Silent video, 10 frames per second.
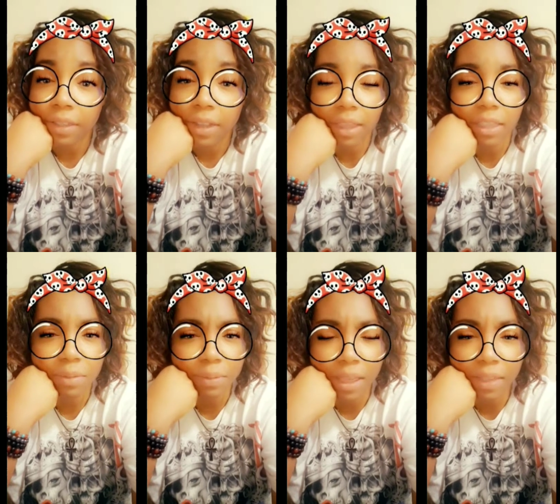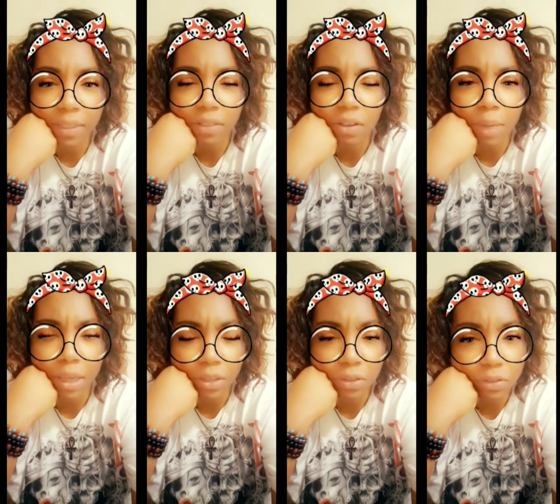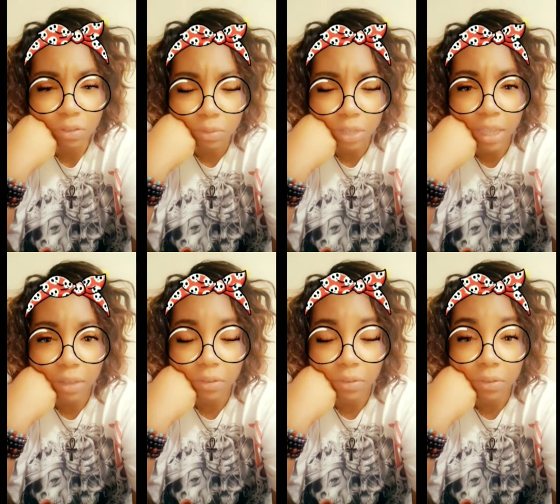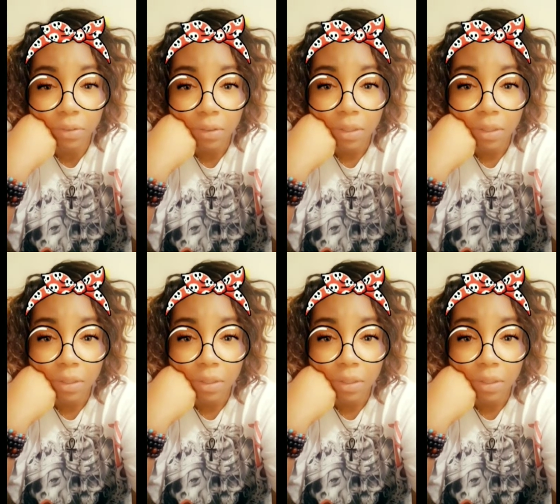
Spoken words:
And I keep saying this on my YouTube channels.